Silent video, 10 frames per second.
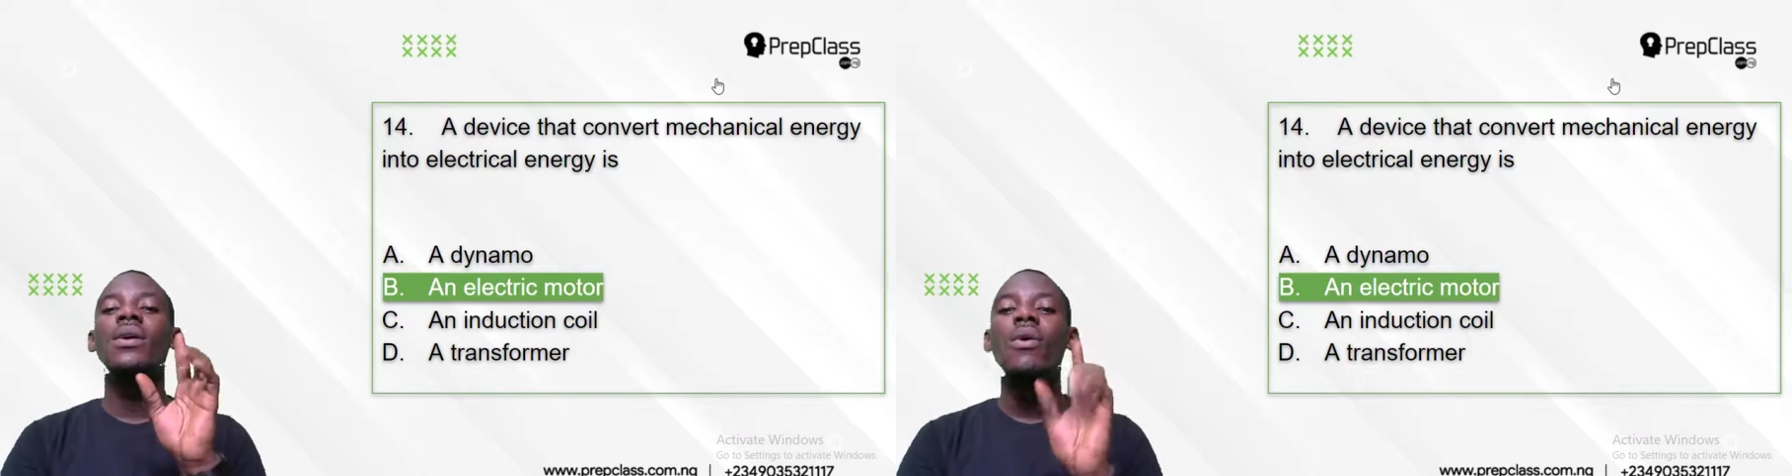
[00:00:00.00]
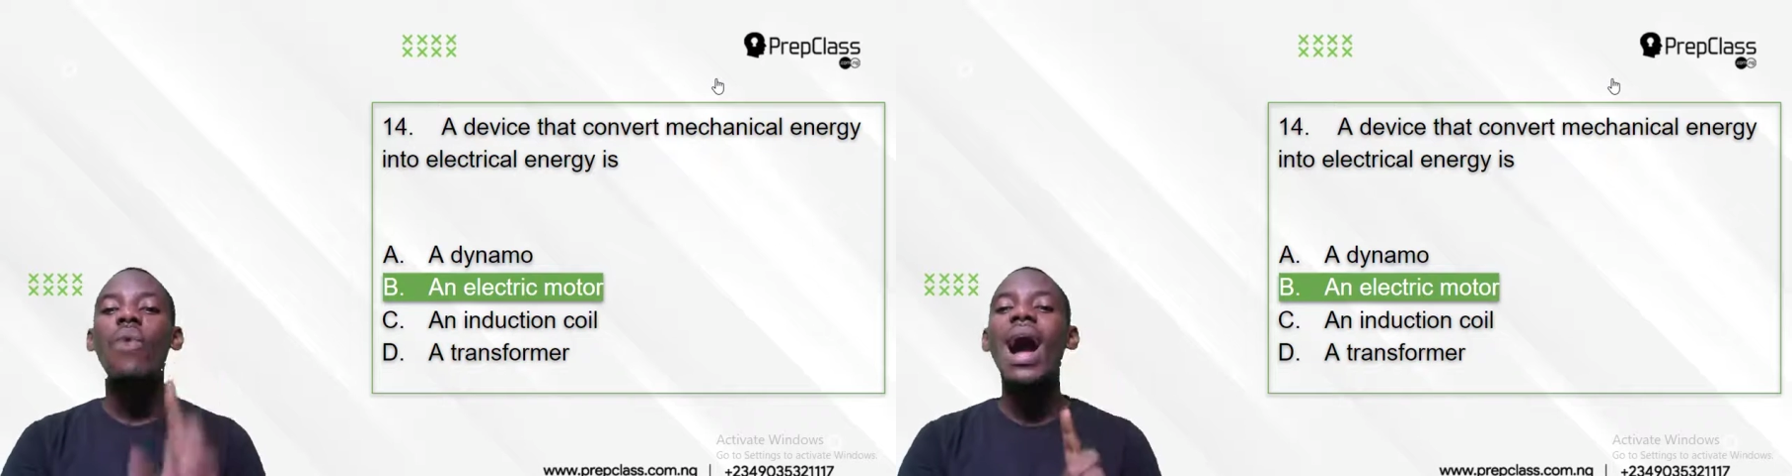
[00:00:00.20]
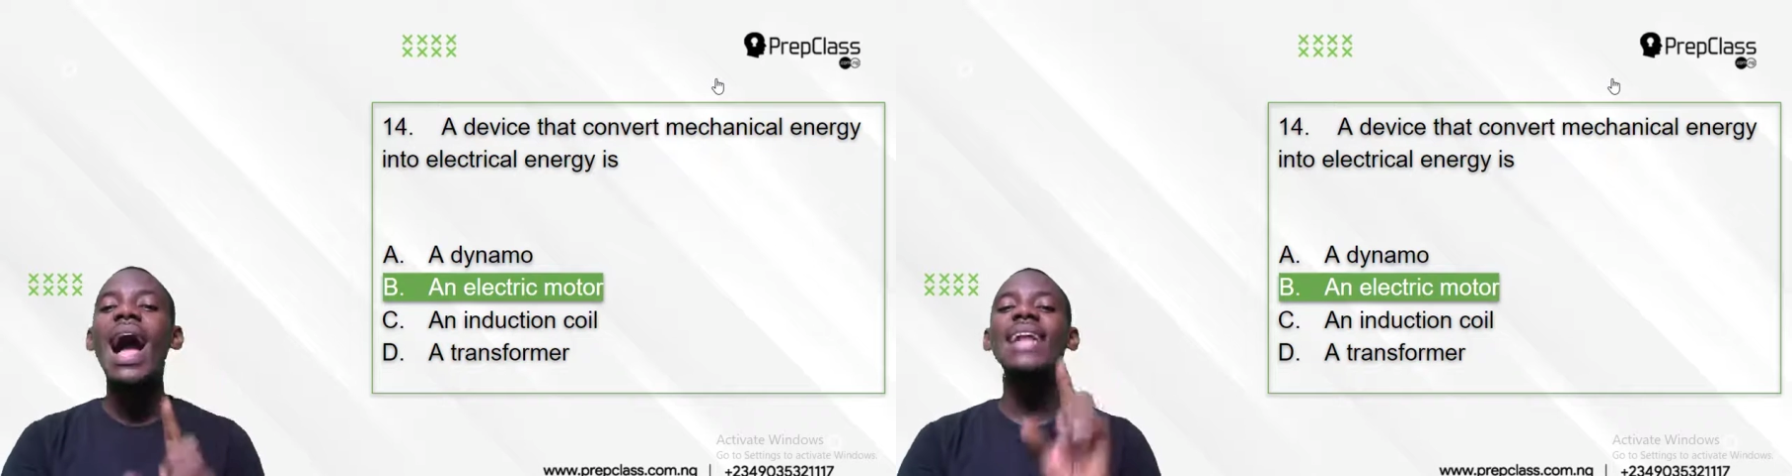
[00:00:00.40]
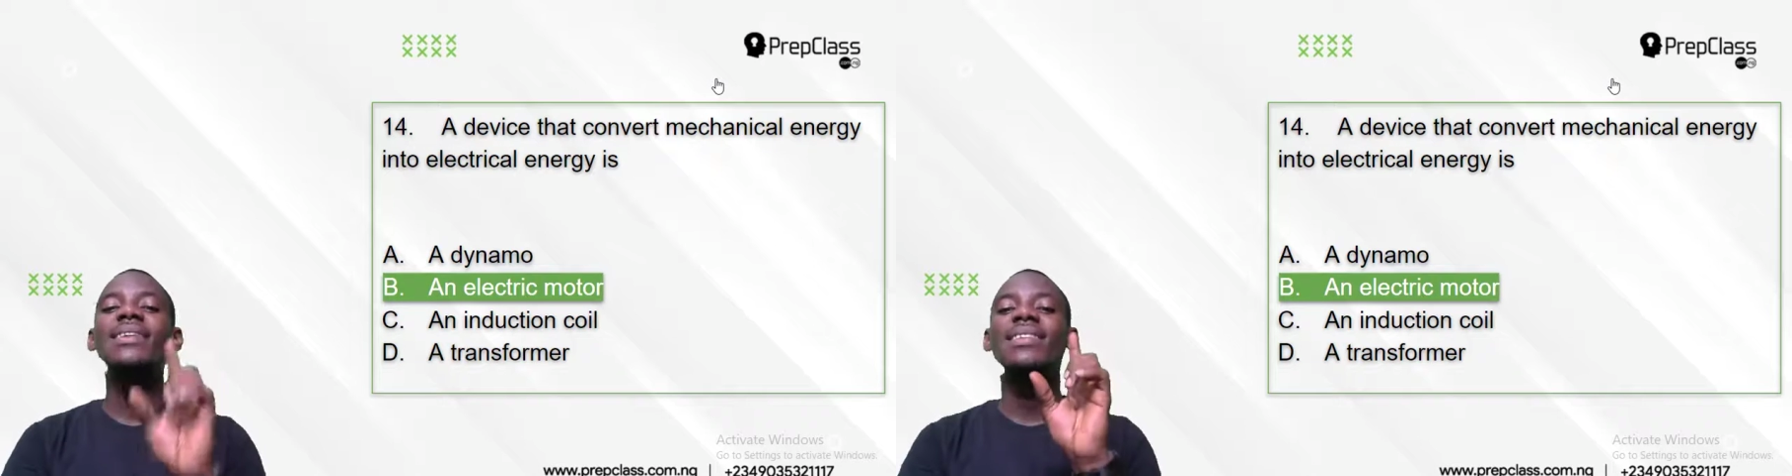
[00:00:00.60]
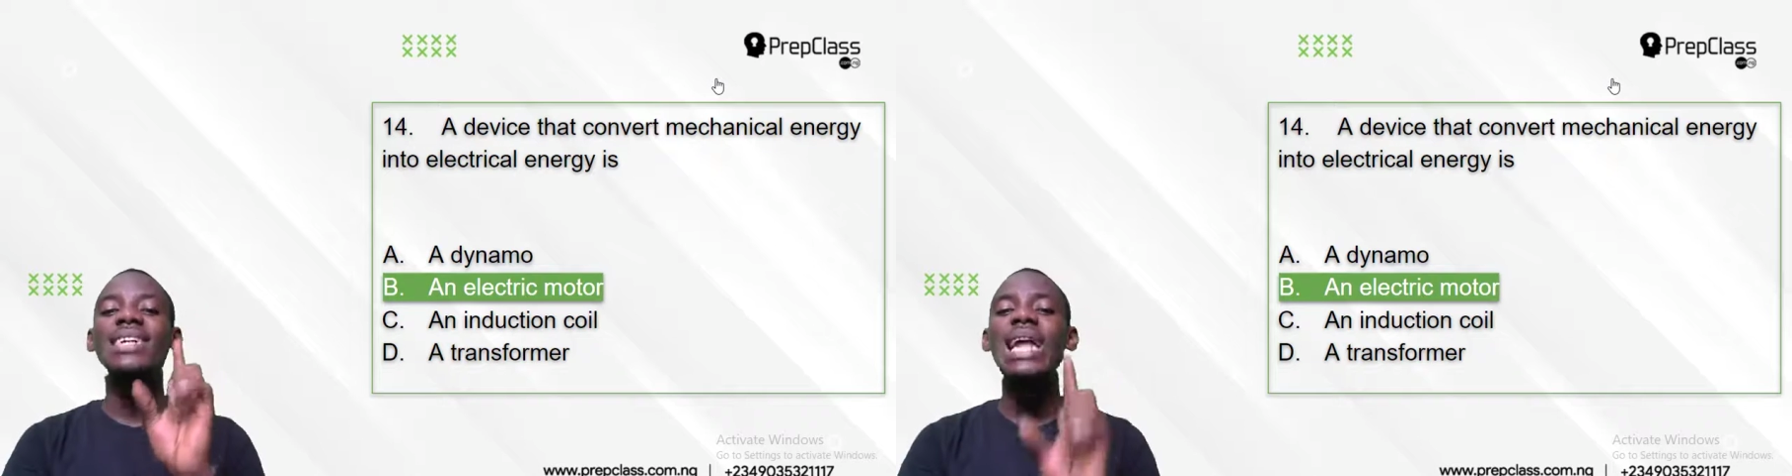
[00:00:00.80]
While
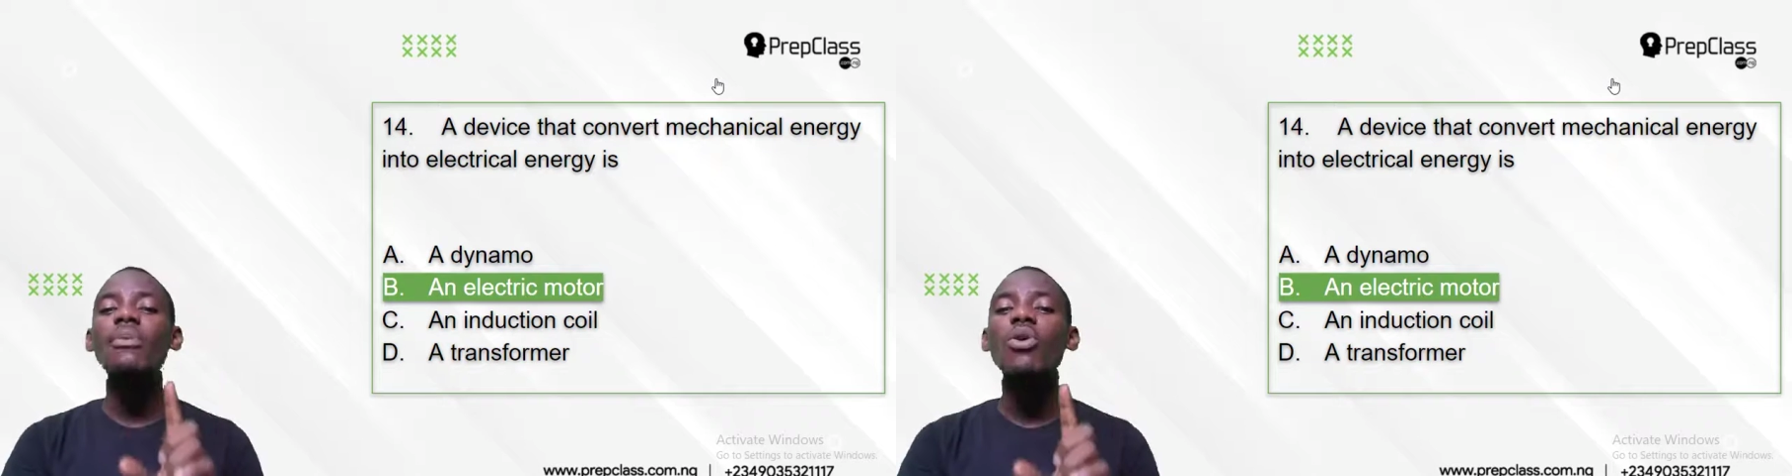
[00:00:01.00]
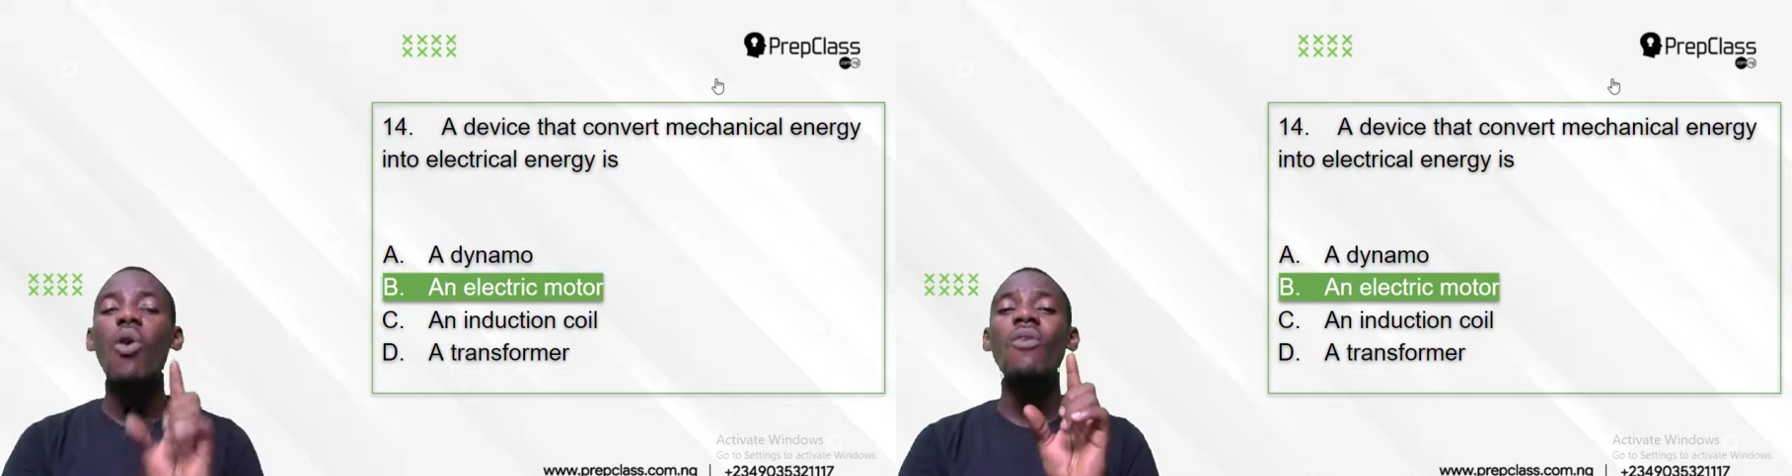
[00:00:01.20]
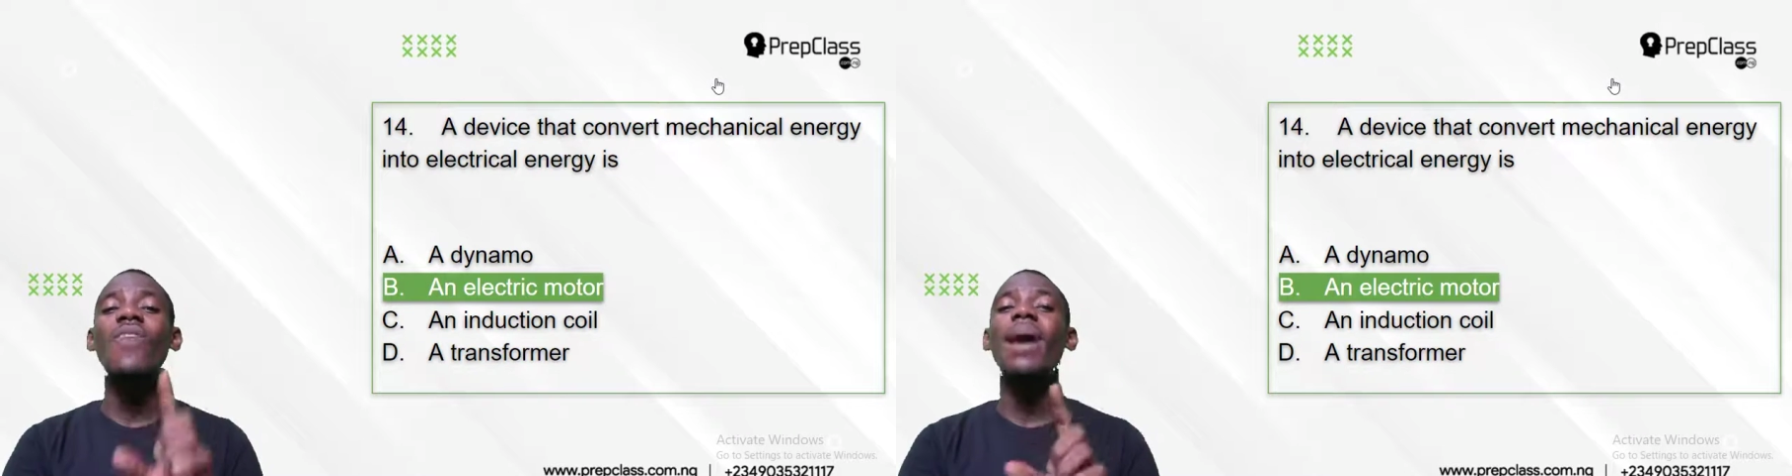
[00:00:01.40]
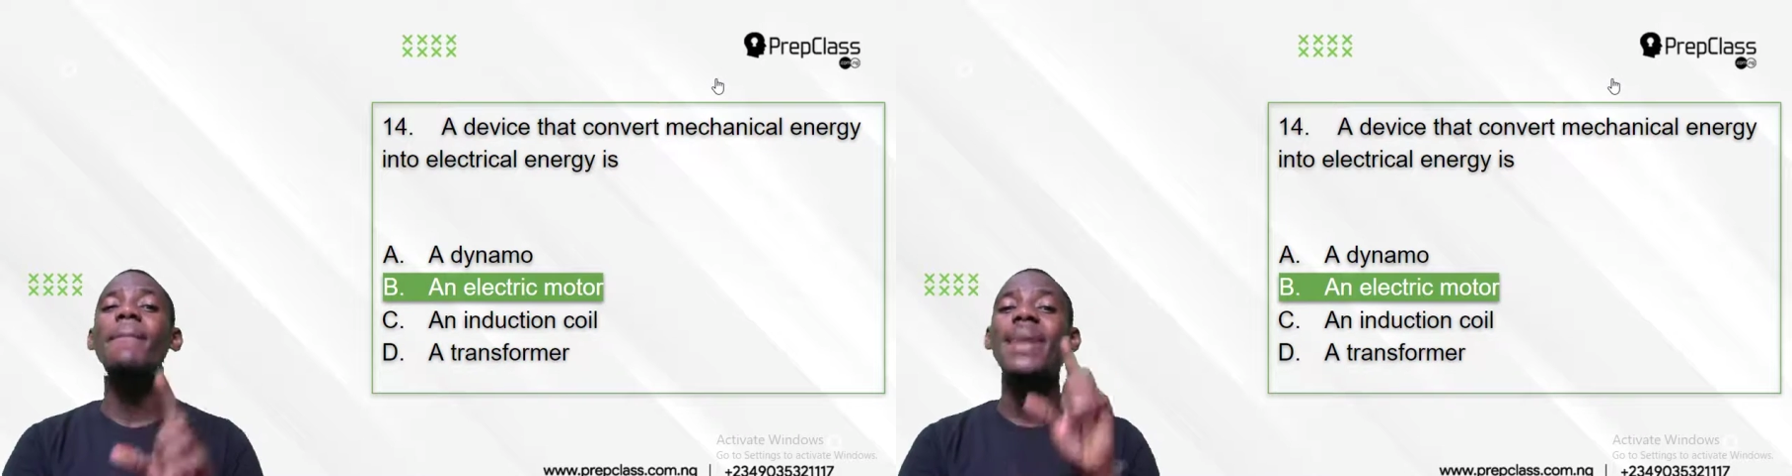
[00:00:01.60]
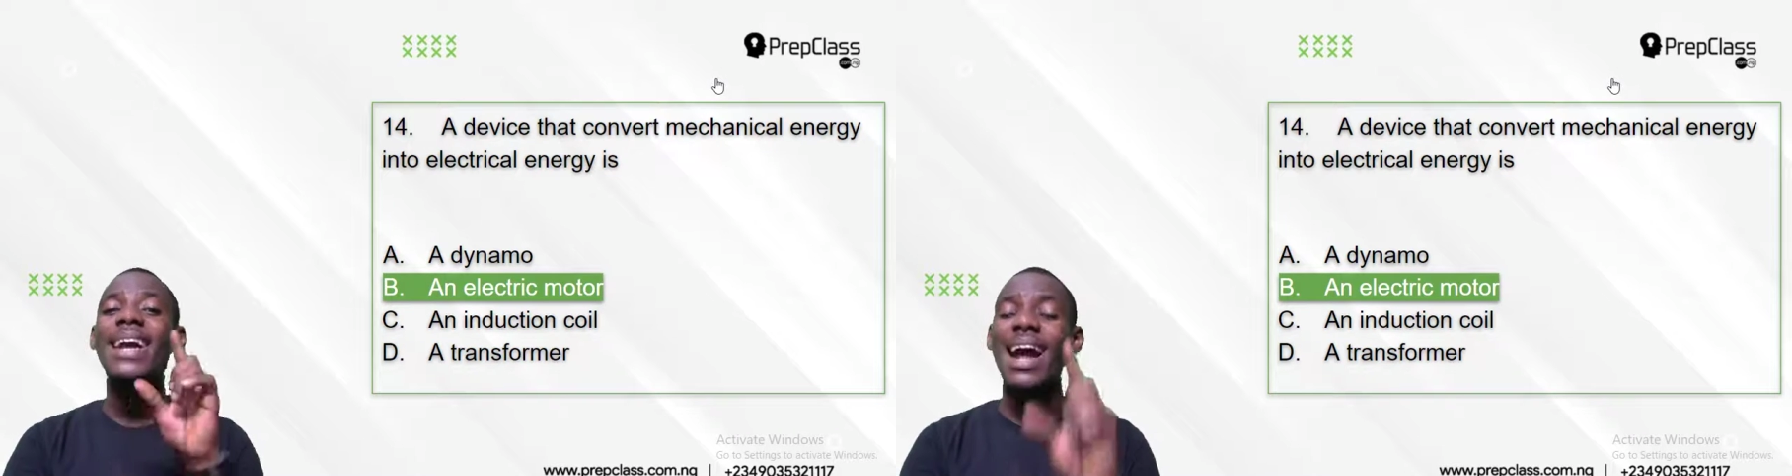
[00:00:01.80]
dynamo
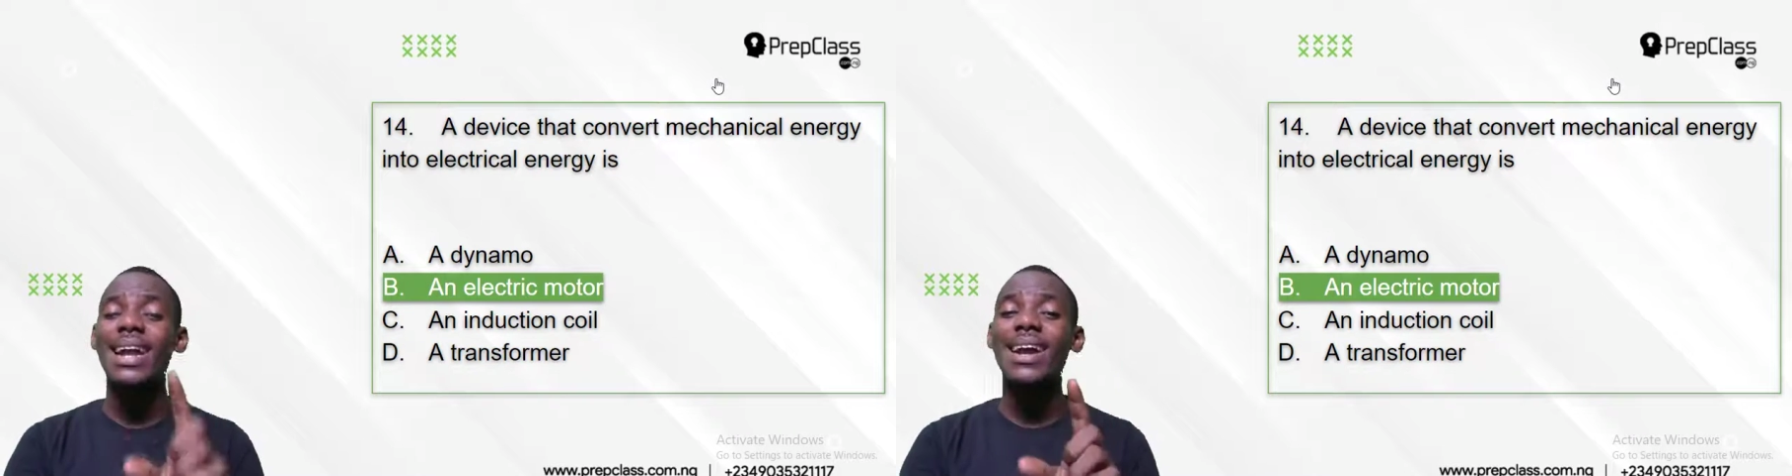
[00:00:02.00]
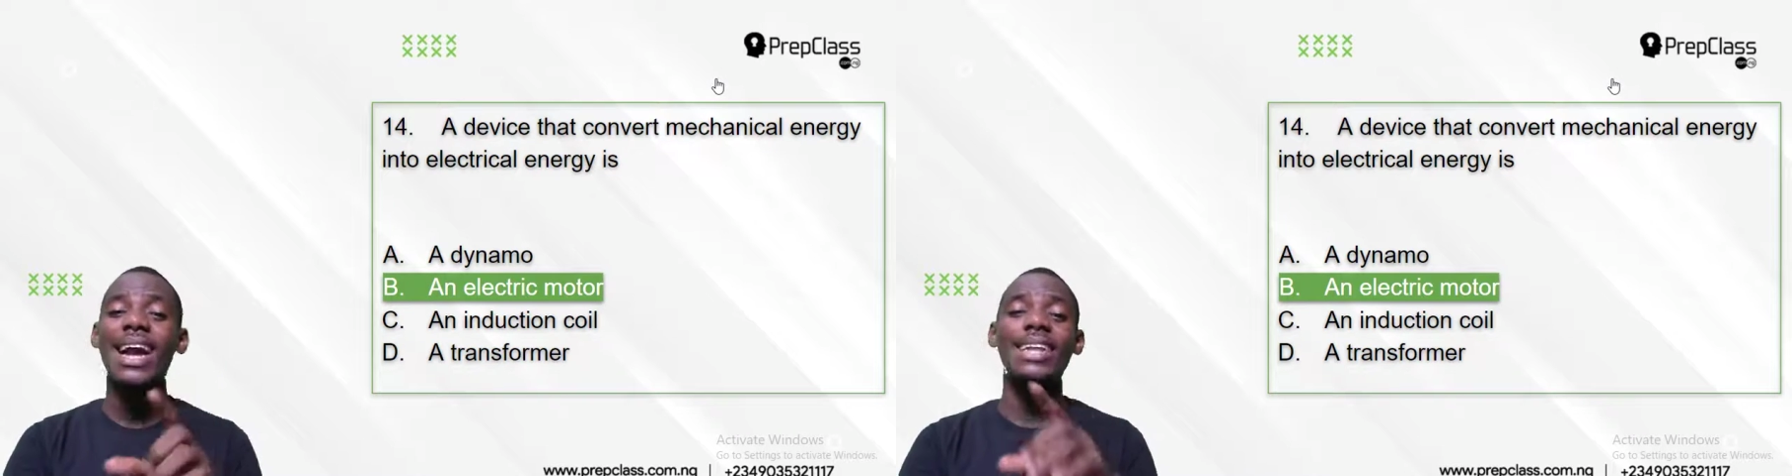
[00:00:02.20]
converts mechanical